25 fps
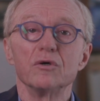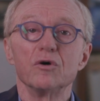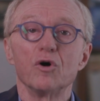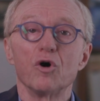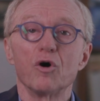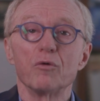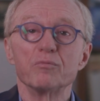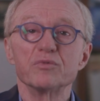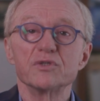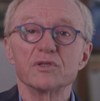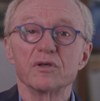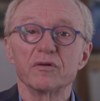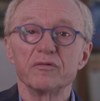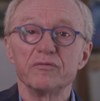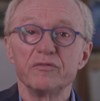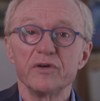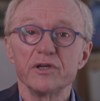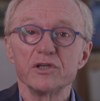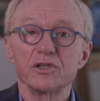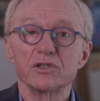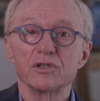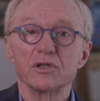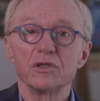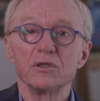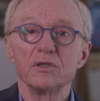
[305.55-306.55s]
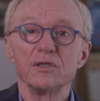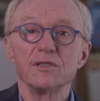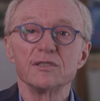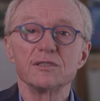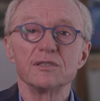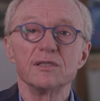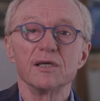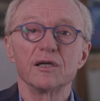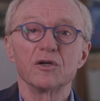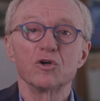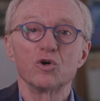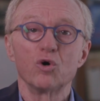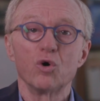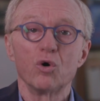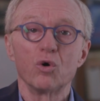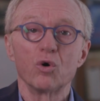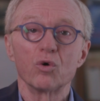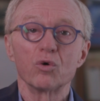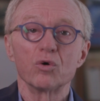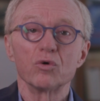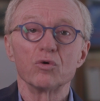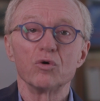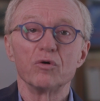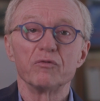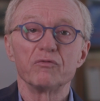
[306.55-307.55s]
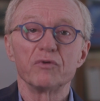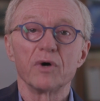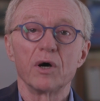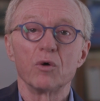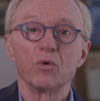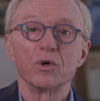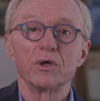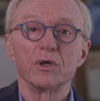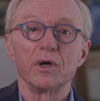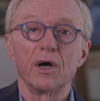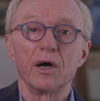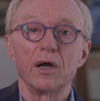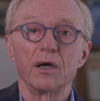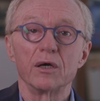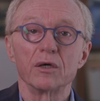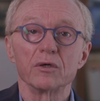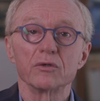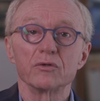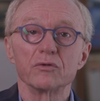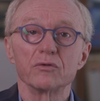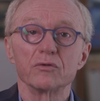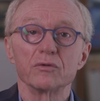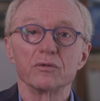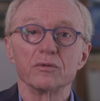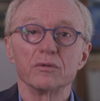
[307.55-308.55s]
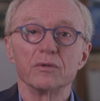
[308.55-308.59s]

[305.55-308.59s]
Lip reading: Observation is the core of our art.